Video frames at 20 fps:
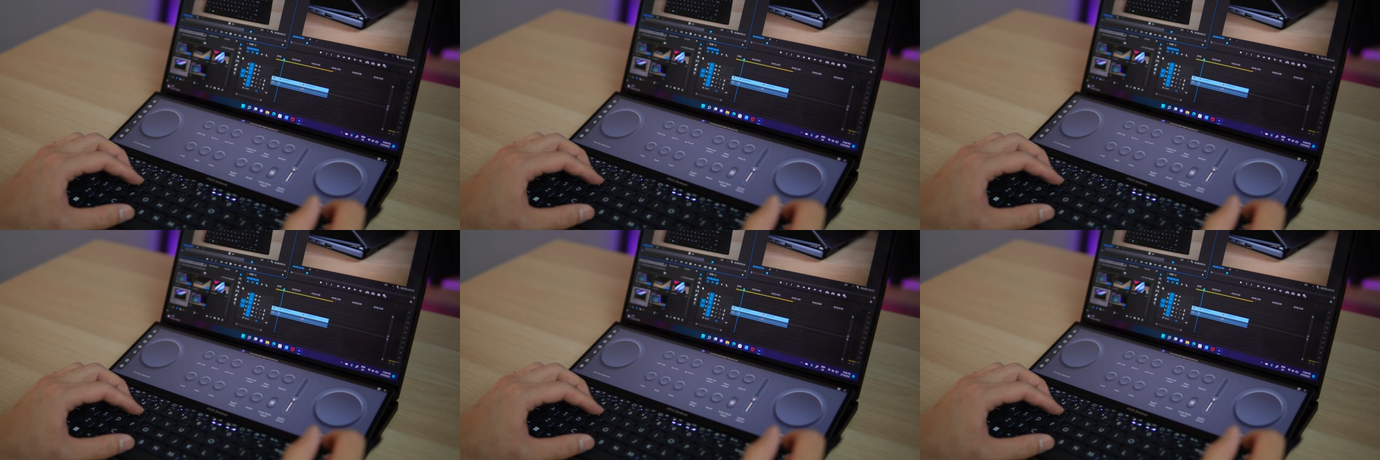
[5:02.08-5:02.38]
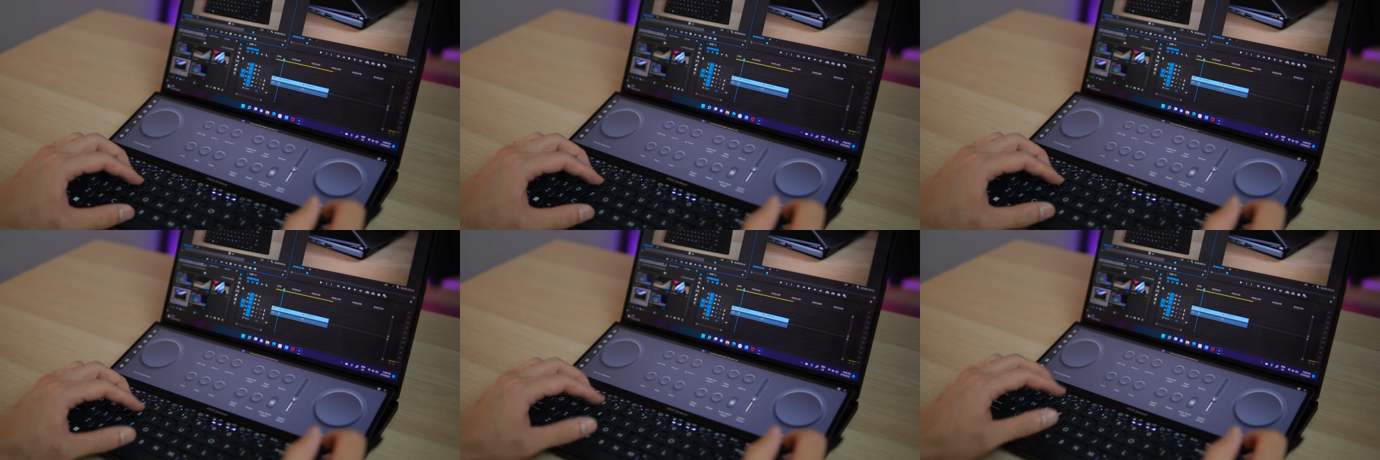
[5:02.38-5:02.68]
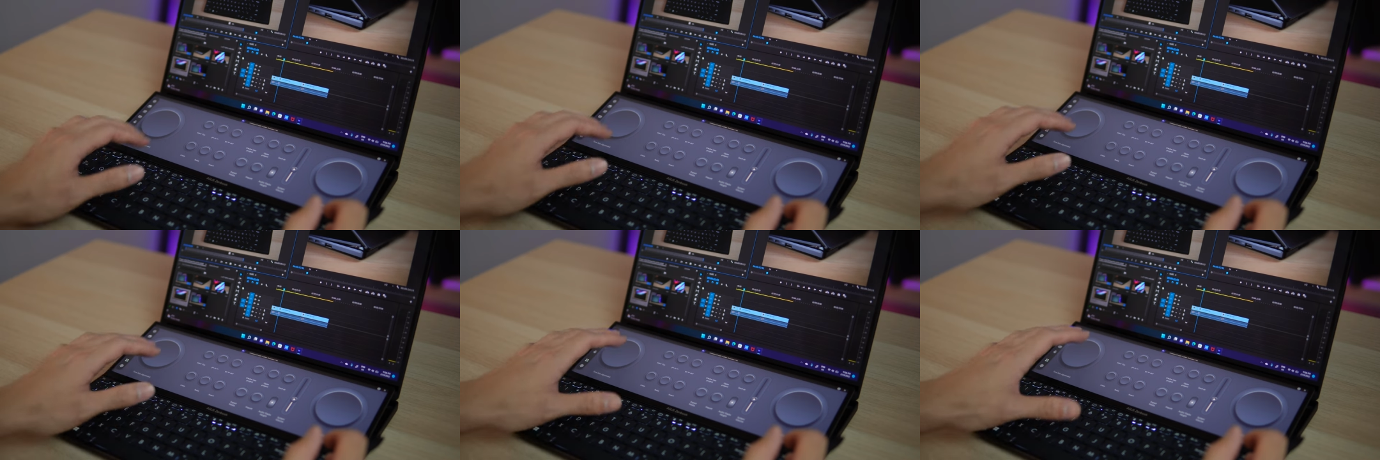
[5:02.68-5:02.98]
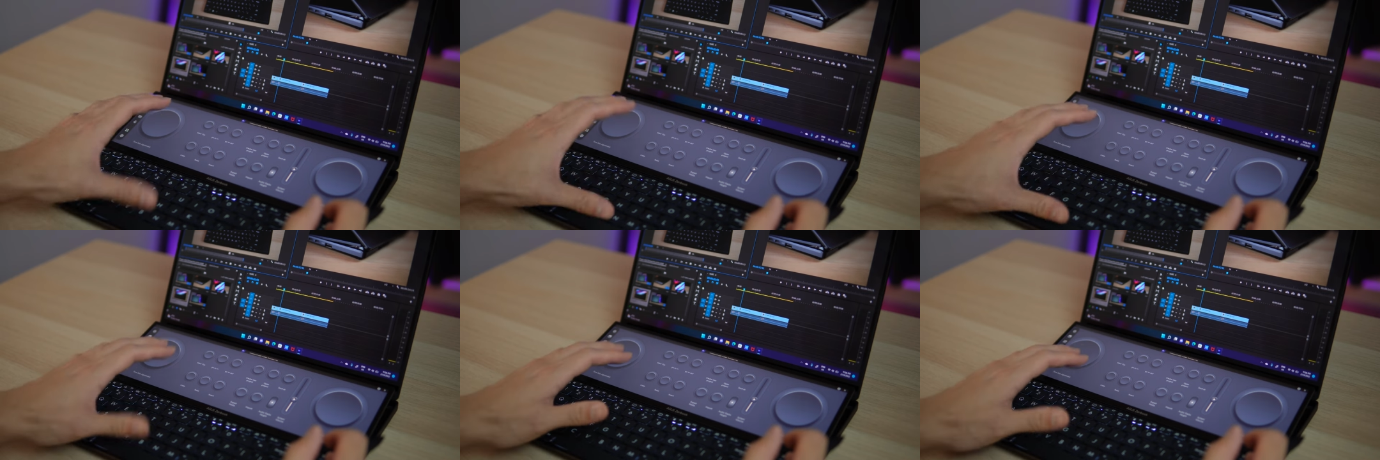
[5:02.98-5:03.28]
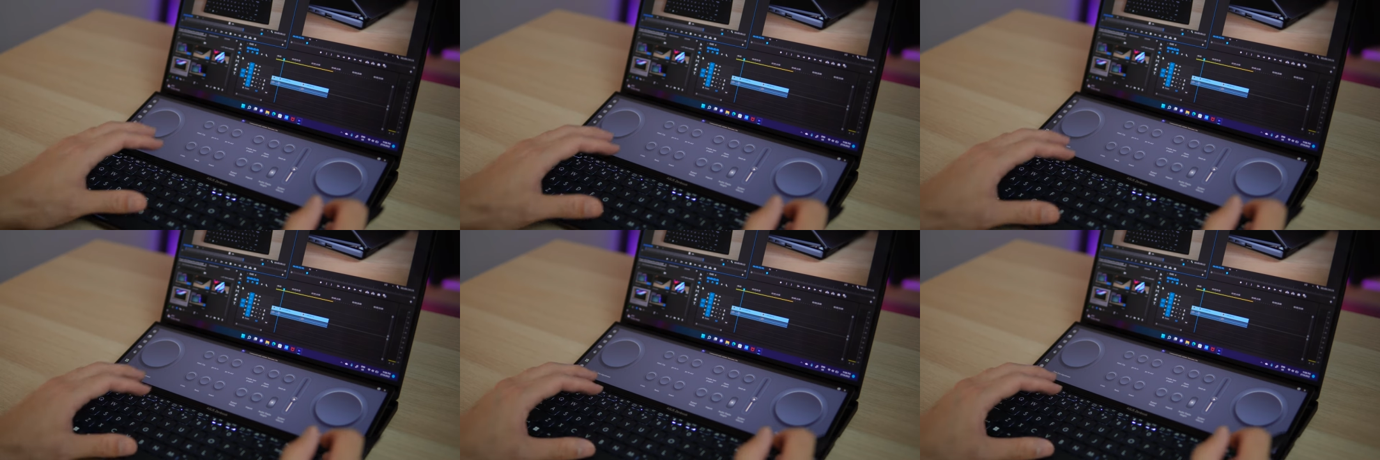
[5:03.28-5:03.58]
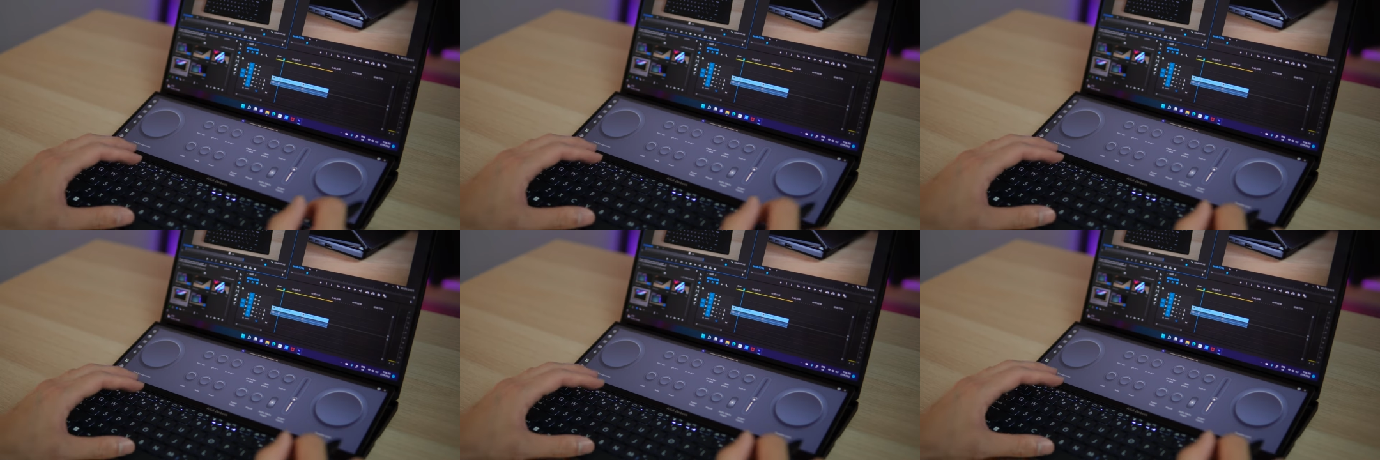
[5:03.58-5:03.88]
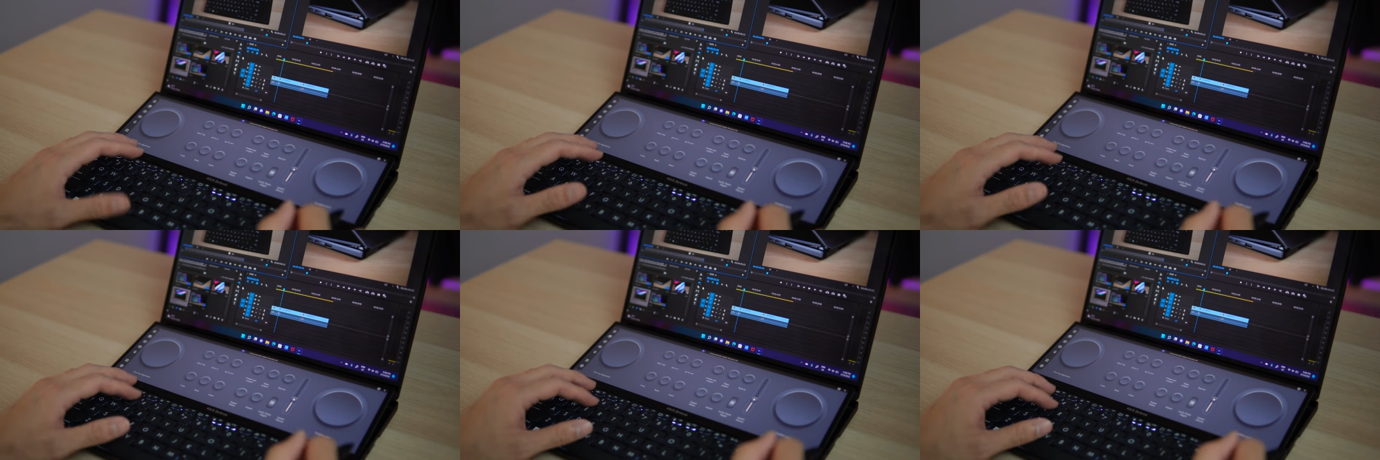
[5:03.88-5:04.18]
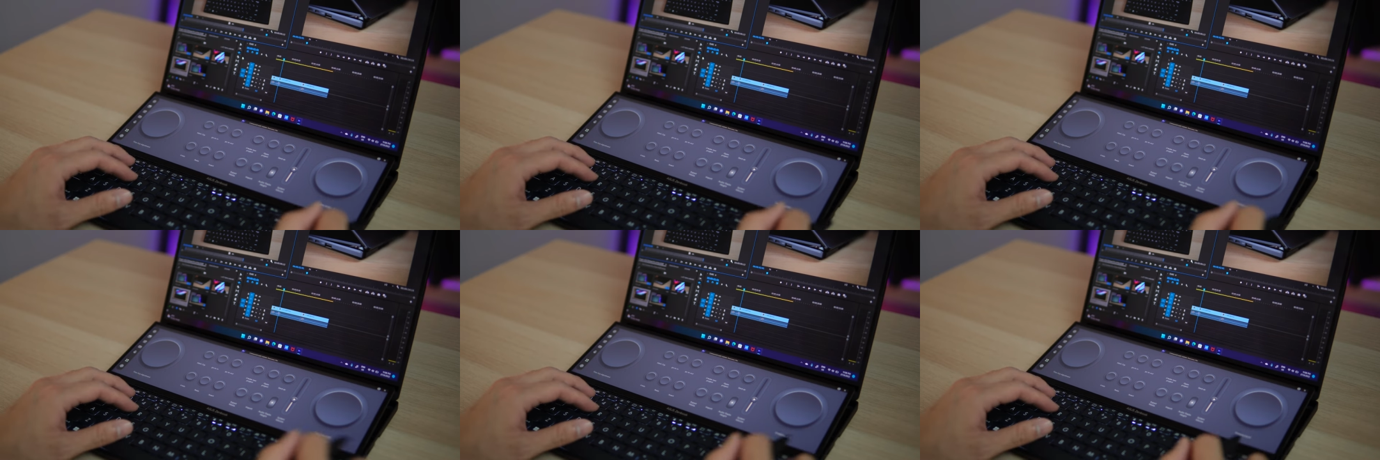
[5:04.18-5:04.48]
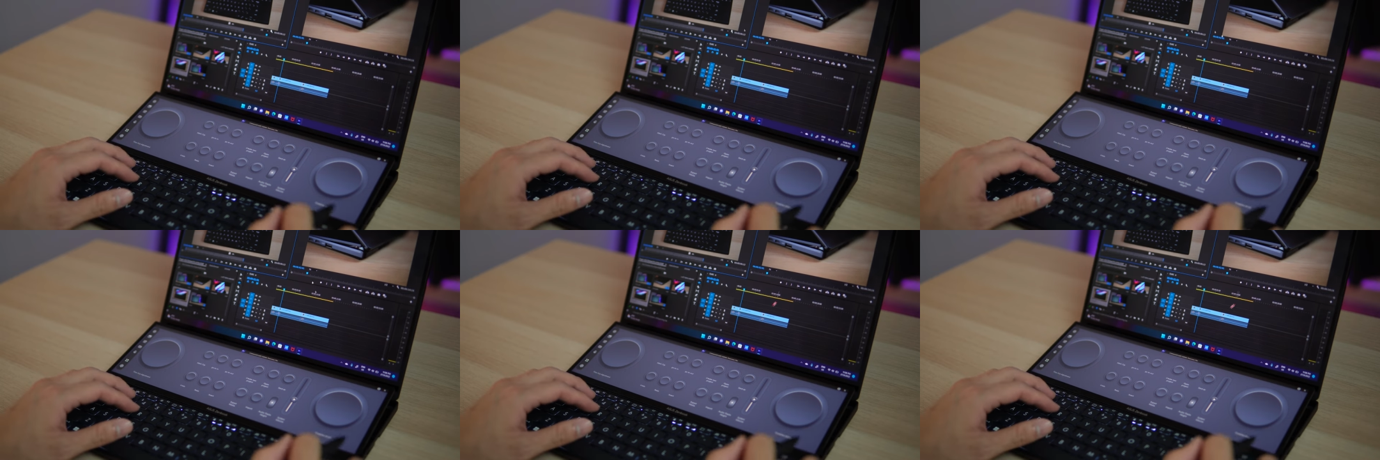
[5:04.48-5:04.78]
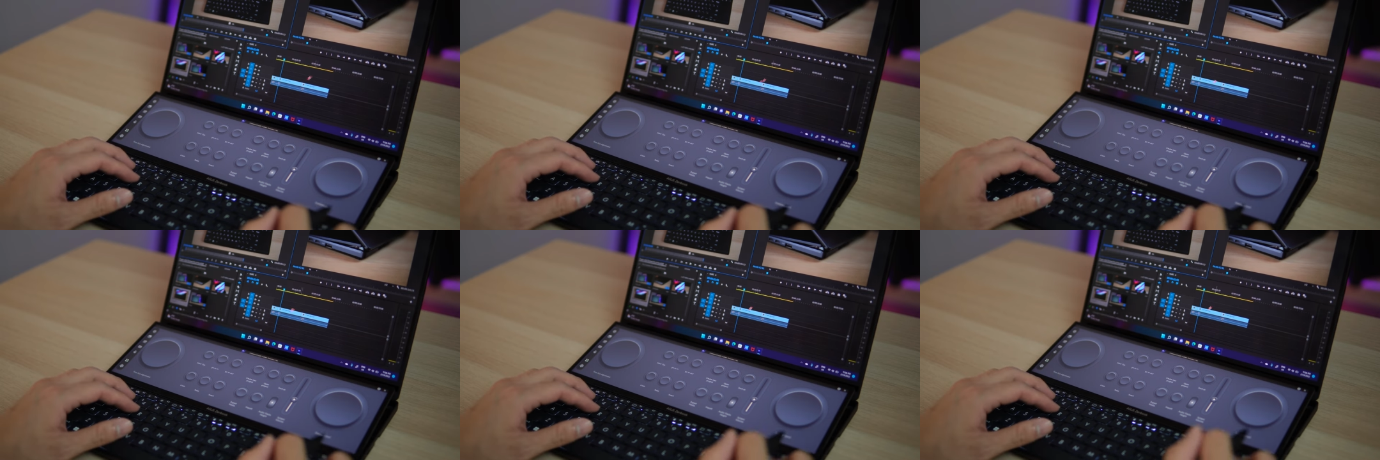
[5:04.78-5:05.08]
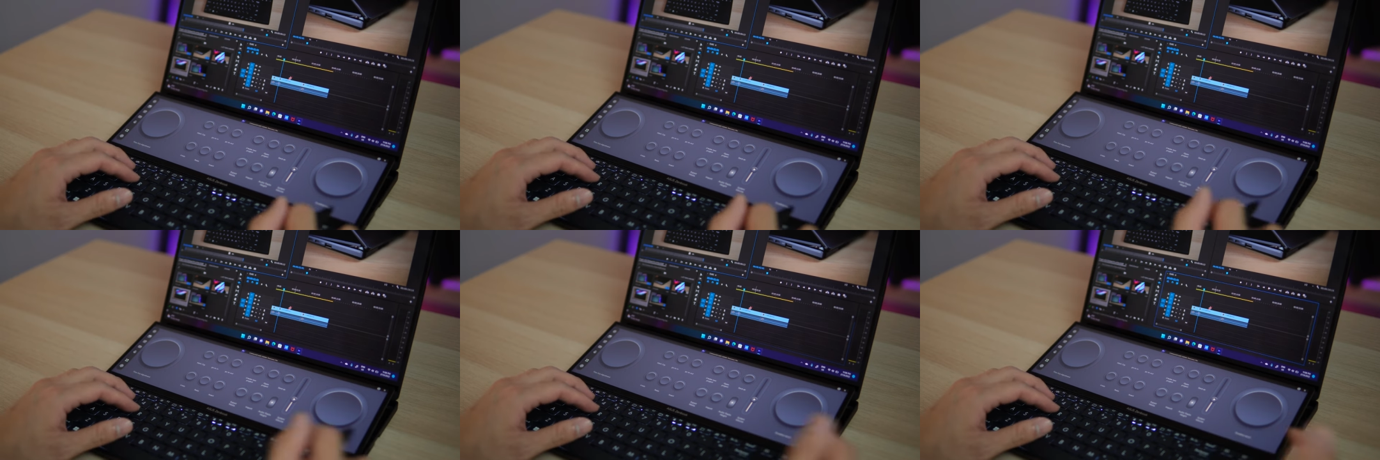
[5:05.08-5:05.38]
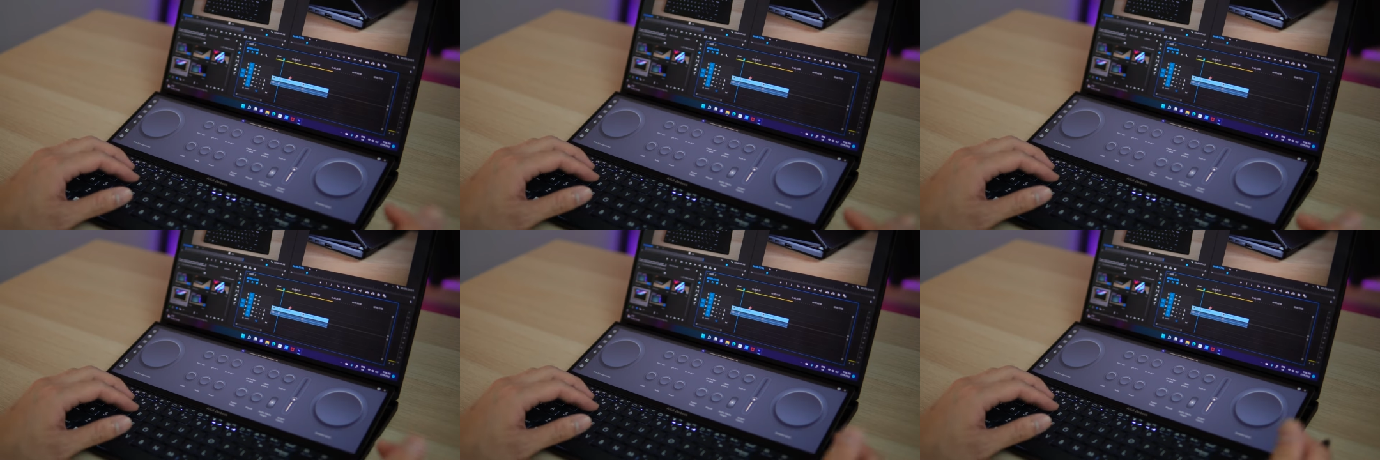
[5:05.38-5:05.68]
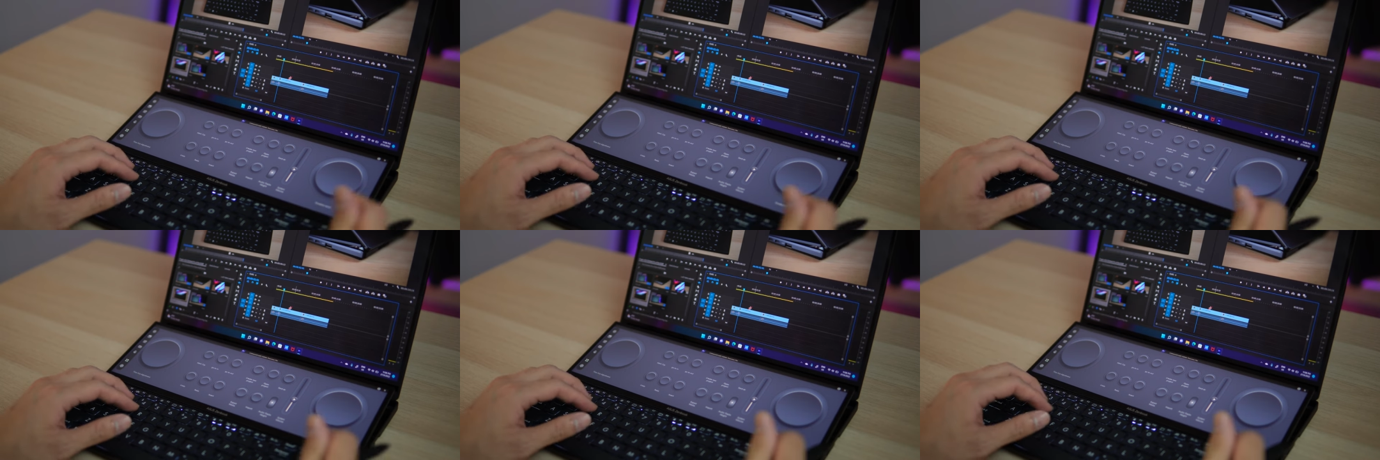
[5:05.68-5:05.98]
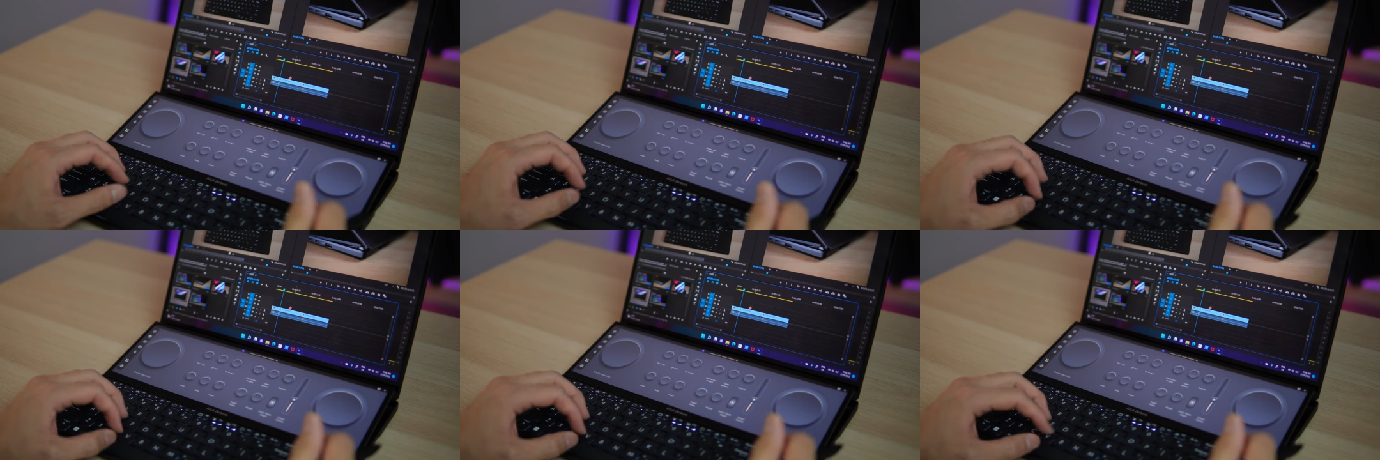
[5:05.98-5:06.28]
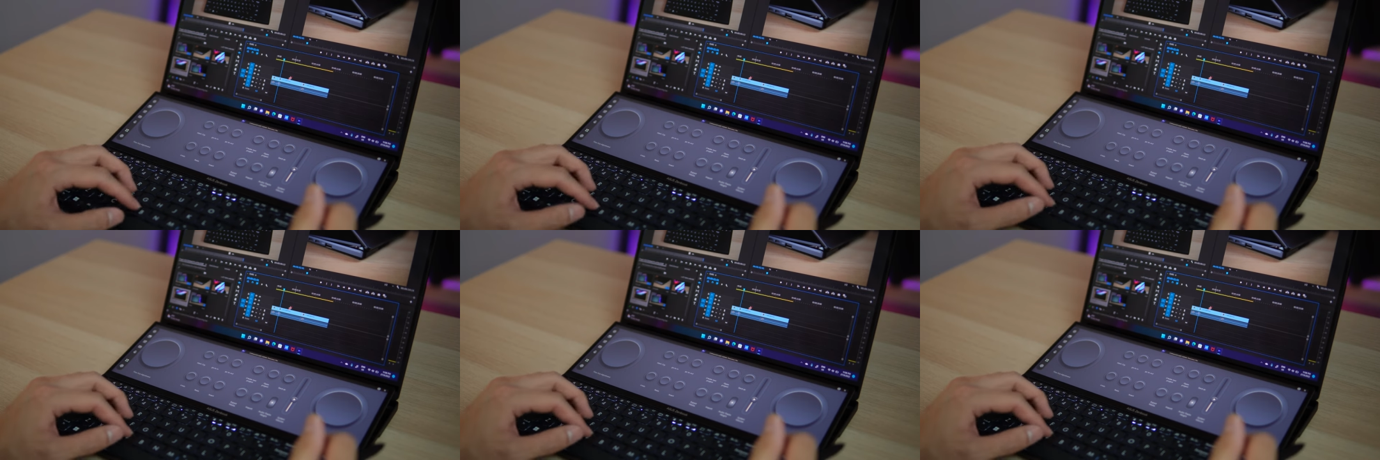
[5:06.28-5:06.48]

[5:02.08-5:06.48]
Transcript: [unreadable: no face in view]